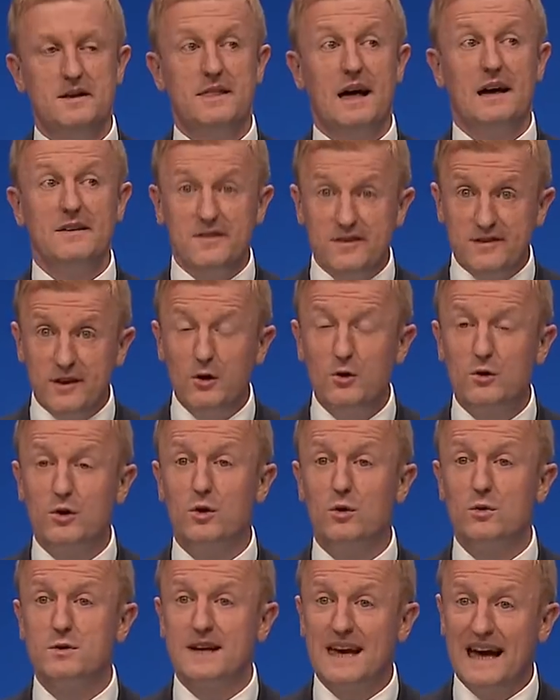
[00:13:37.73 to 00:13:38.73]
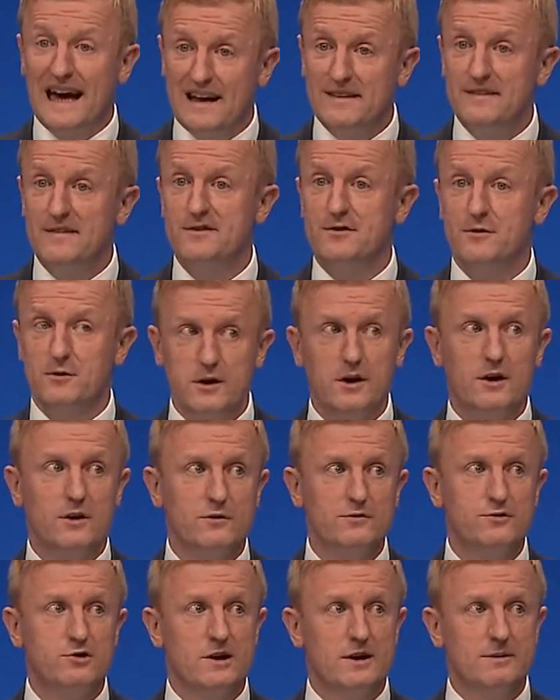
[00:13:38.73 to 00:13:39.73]
That so-called cancel
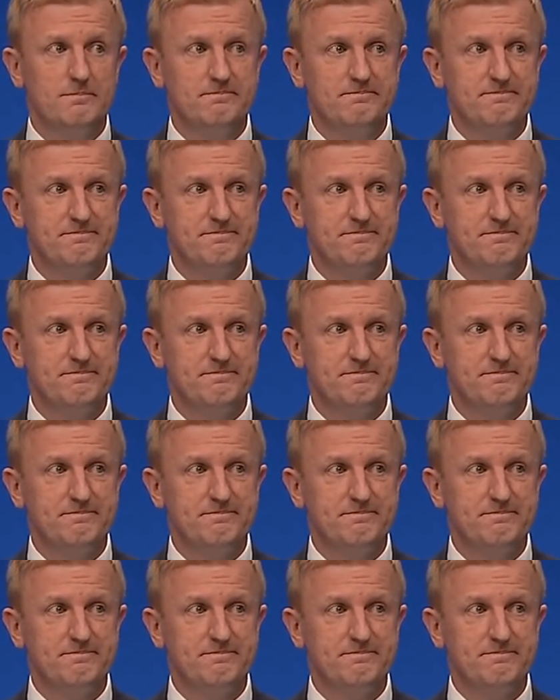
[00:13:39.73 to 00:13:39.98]
culture.